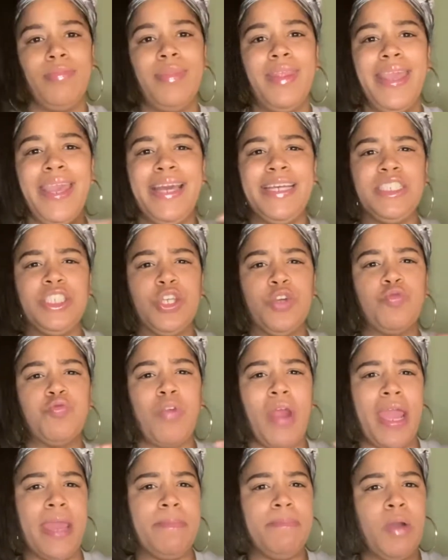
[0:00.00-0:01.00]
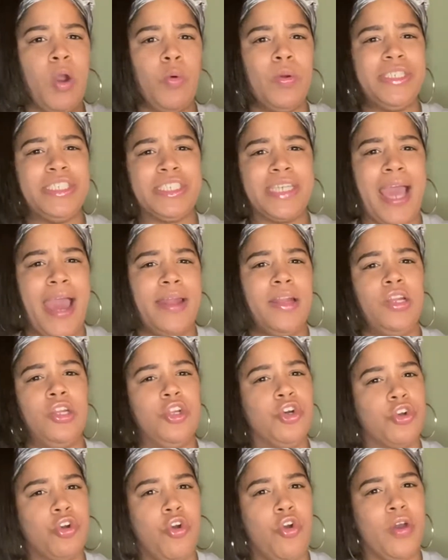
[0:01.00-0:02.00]
it's a rainbowish kind of
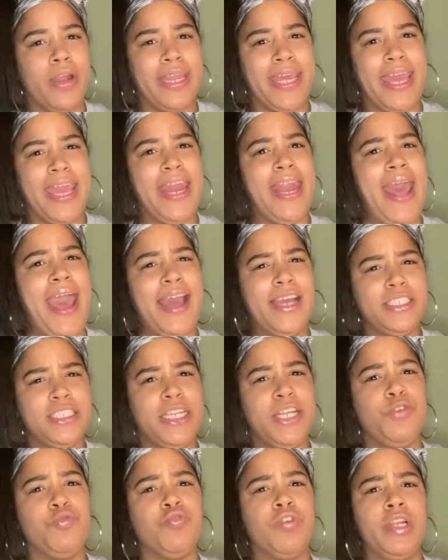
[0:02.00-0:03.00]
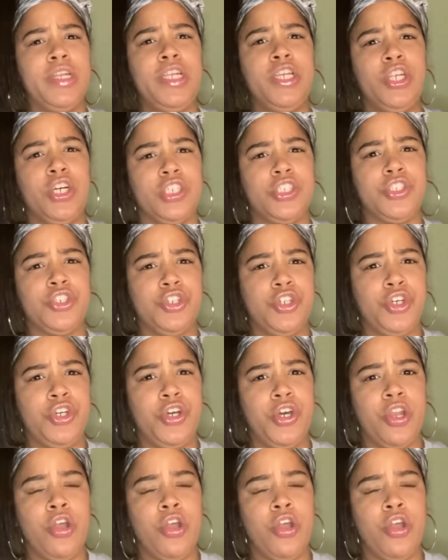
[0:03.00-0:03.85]
look on it. It actually really looks good